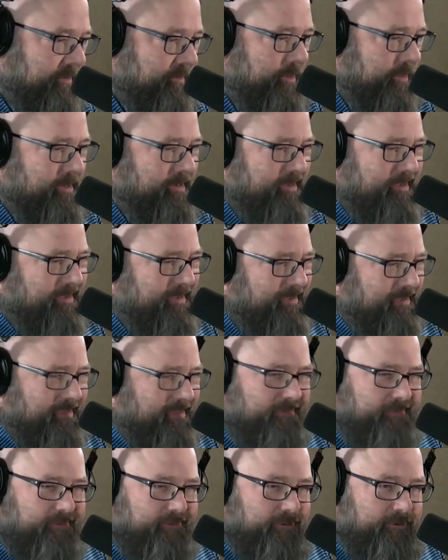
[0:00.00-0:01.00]
But
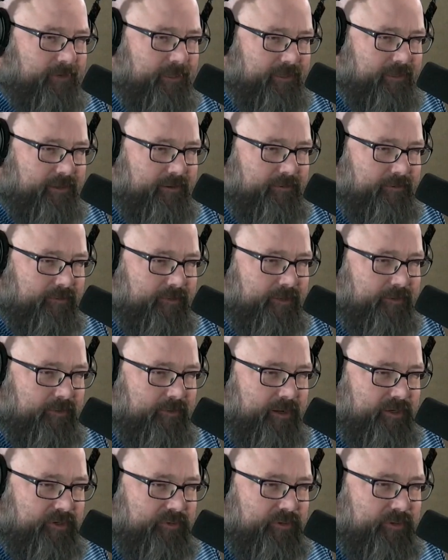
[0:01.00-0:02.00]
is it unique though to see a
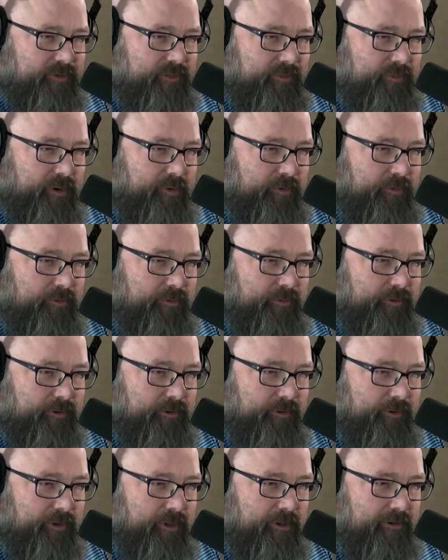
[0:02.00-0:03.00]
race where they both are
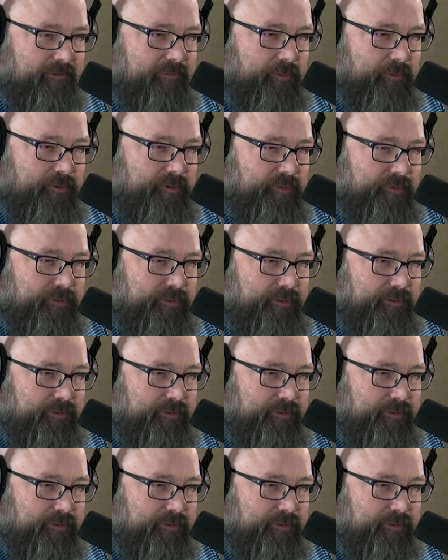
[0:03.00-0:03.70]
law enforcement?